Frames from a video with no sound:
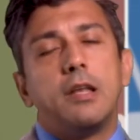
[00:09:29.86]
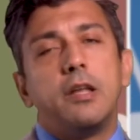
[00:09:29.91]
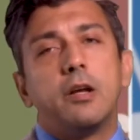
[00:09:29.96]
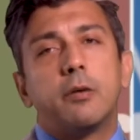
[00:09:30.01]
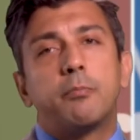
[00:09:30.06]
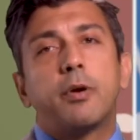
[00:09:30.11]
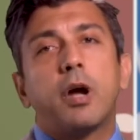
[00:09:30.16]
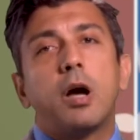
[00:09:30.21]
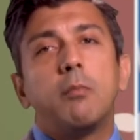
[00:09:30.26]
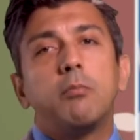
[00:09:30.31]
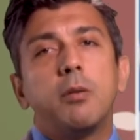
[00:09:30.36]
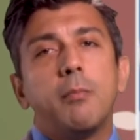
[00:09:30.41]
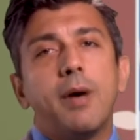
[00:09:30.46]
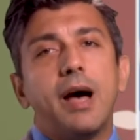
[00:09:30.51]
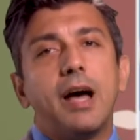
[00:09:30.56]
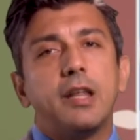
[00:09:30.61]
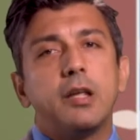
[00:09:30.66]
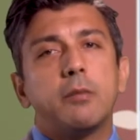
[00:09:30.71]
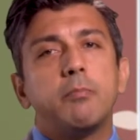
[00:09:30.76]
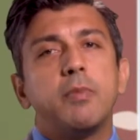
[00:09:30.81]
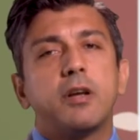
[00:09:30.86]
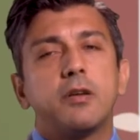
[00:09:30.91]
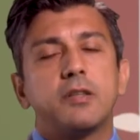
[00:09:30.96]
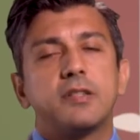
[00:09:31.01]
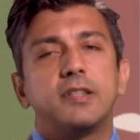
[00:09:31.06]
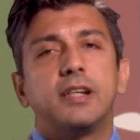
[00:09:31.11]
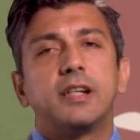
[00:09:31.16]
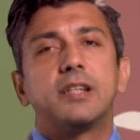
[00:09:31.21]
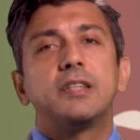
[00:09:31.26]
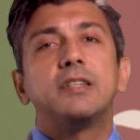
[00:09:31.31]
They're problematic
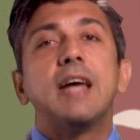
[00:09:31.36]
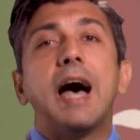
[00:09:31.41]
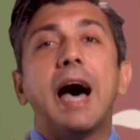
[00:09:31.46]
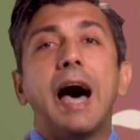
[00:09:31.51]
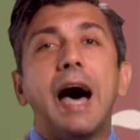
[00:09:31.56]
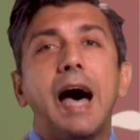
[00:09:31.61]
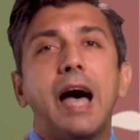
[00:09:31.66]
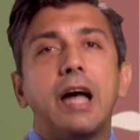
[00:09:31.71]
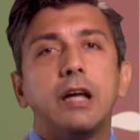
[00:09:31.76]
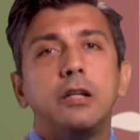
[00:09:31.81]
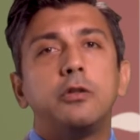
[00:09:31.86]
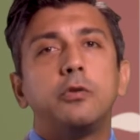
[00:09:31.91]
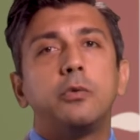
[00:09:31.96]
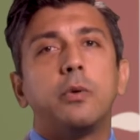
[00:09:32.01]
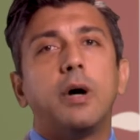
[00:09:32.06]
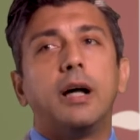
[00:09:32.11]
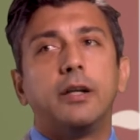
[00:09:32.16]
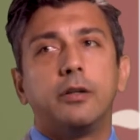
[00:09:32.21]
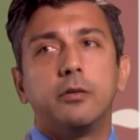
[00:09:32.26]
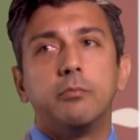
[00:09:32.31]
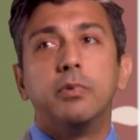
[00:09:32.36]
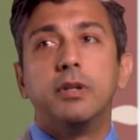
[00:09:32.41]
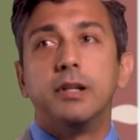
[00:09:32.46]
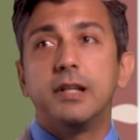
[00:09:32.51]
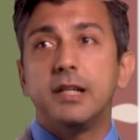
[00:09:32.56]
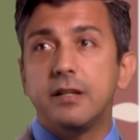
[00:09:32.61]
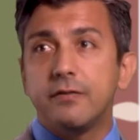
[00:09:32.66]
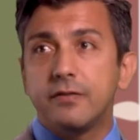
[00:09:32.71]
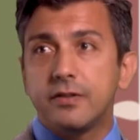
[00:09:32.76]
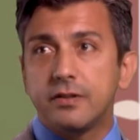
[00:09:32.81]
because they're tied to other
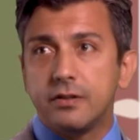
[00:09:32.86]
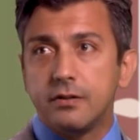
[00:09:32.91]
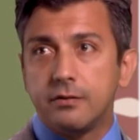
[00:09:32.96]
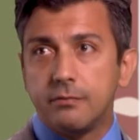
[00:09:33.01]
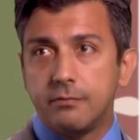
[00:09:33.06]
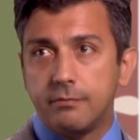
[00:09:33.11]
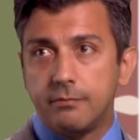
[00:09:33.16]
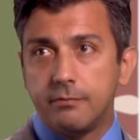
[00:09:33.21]
beliefs